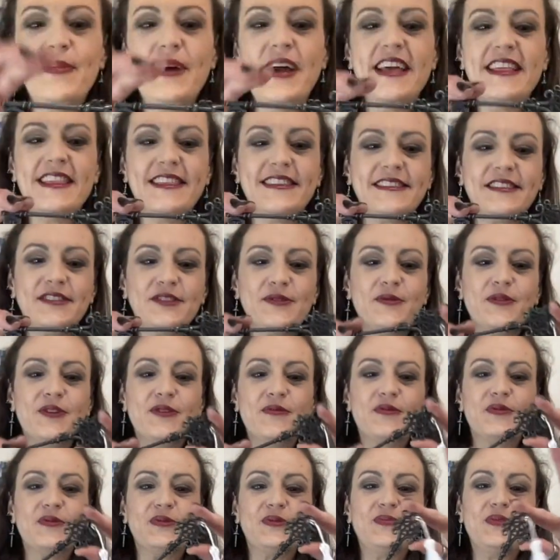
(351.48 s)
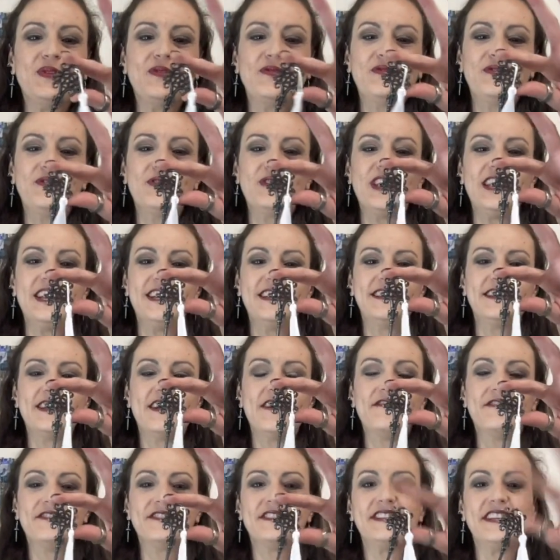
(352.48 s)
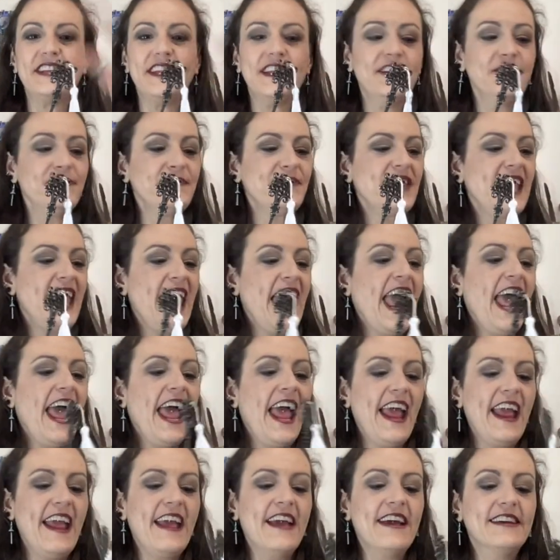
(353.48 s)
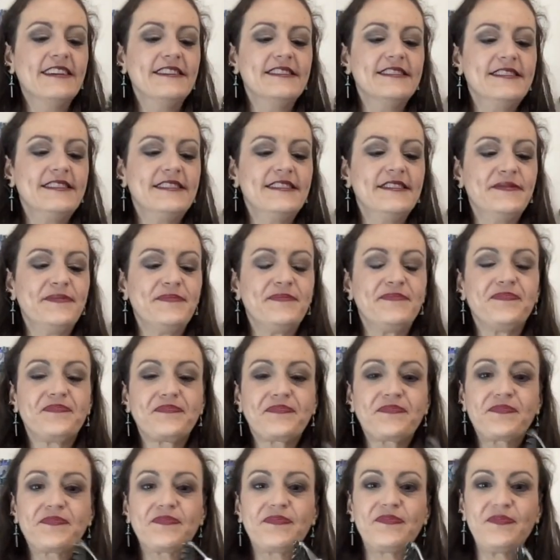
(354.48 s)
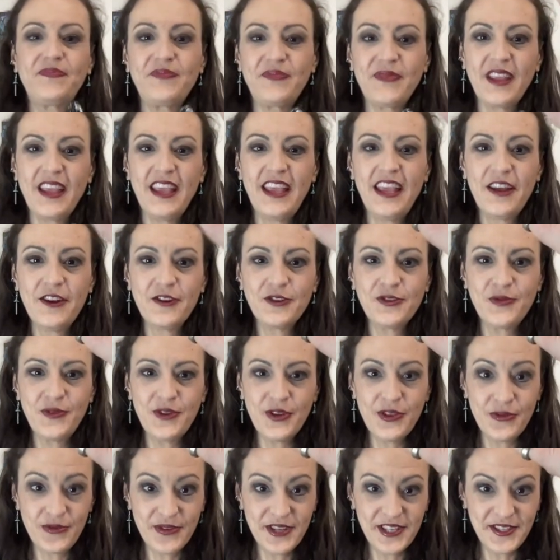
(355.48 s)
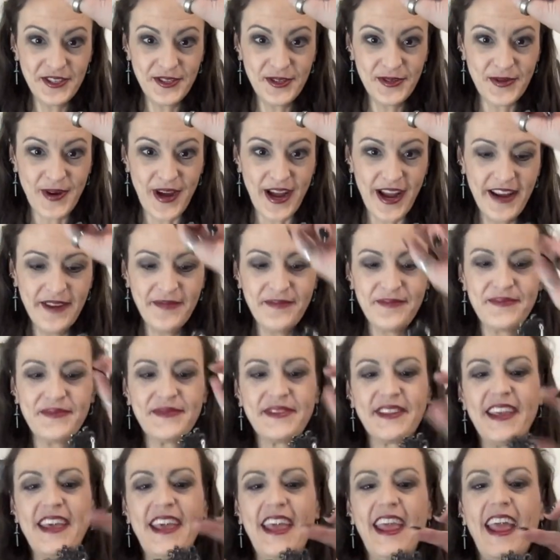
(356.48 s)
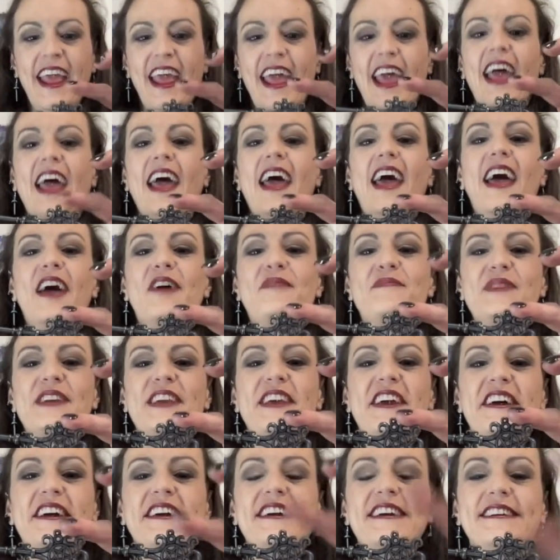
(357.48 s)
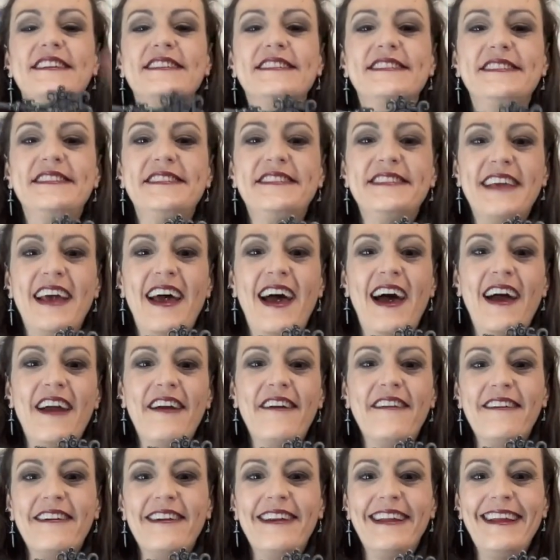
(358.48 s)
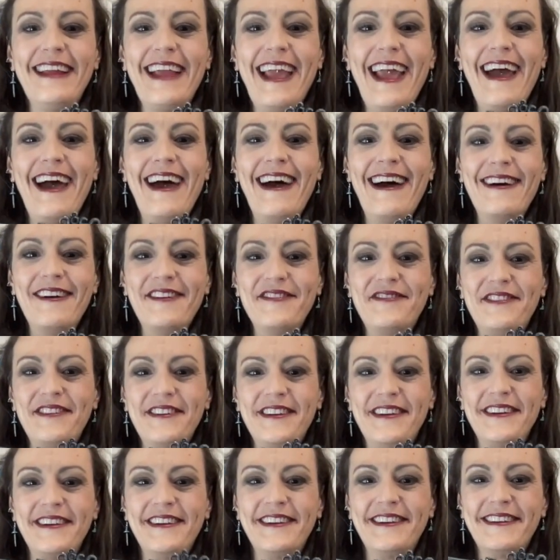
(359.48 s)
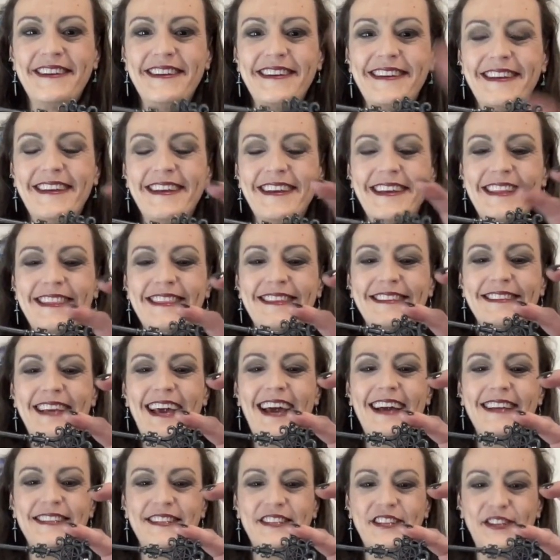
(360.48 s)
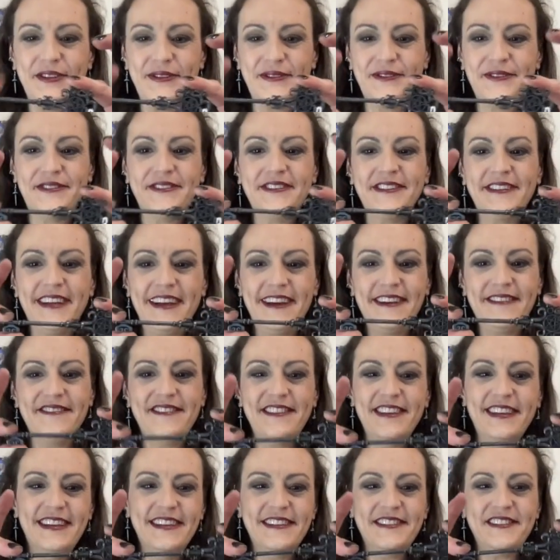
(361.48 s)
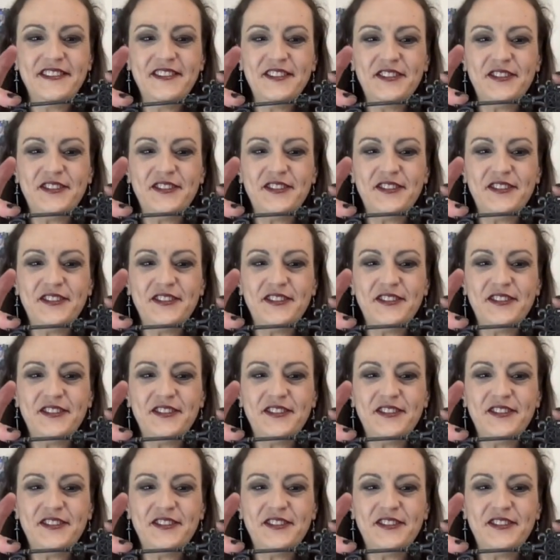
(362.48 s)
But this is one of the most beautiful keys I've ever seen. And here's one of the reasons why. Because I already have the tattoo of this.